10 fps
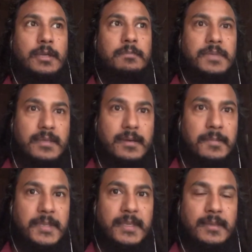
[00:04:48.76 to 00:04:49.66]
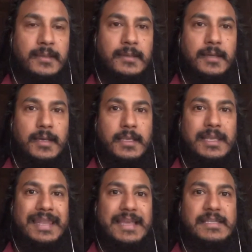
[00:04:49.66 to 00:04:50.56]
becoming
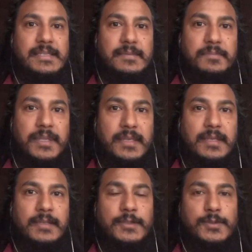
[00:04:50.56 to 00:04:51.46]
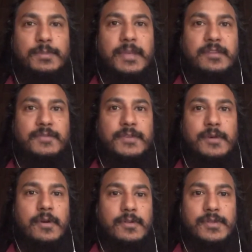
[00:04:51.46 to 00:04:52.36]
enlightened being to benefit
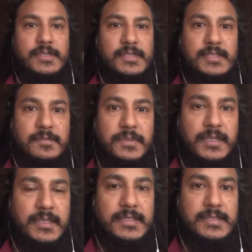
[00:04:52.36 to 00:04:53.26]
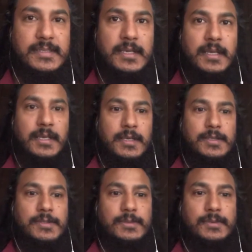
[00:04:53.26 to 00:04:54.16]
other sentient beings.
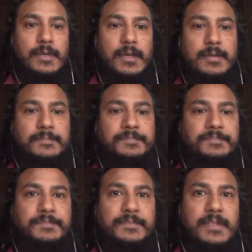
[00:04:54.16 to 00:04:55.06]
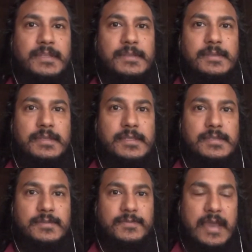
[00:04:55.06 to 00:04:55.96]
So
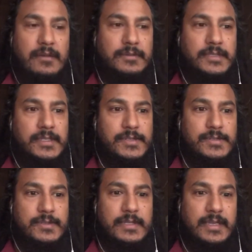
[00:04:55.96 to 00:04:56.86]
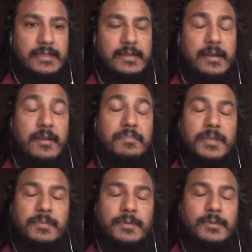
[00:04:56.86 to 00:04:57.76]
it's found in a certain, like, there are
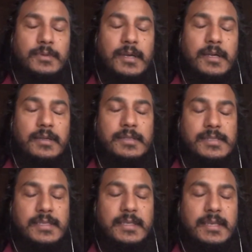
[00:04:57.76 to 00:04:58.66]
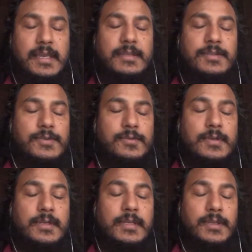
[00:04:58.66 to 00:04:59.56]
people who are sick and just
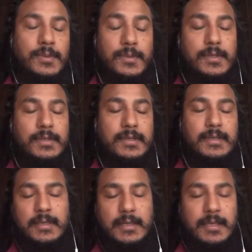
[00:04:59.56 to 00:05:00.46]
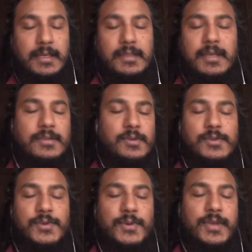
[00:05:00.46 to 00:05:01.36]
want a cure, and that's
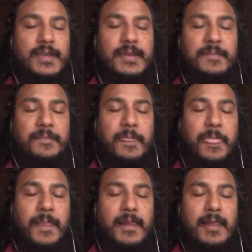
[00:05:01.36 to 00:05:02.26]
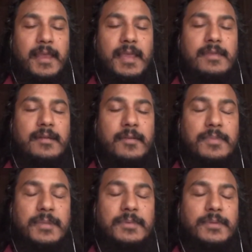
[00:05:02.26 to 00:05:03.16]
also okay. and there are
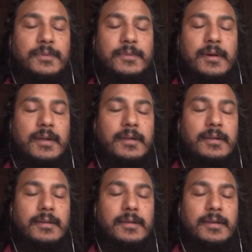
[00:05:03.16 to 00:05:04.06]
people